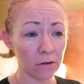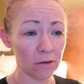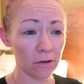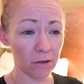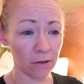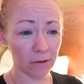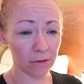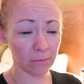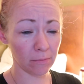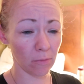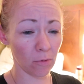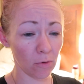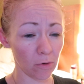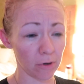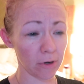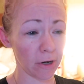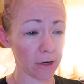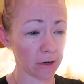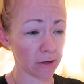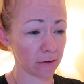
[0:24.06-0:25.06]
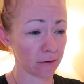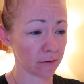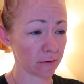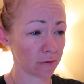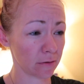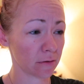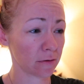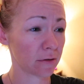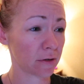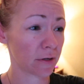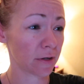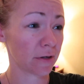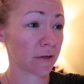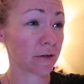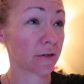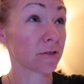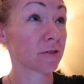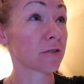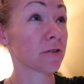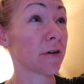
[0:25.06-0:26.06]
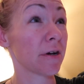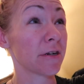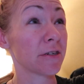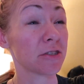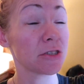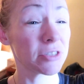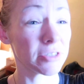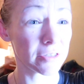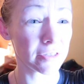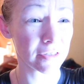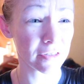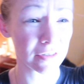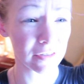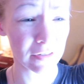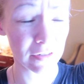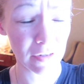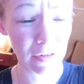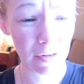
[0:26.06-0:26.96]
Good morning. Goodness gracious.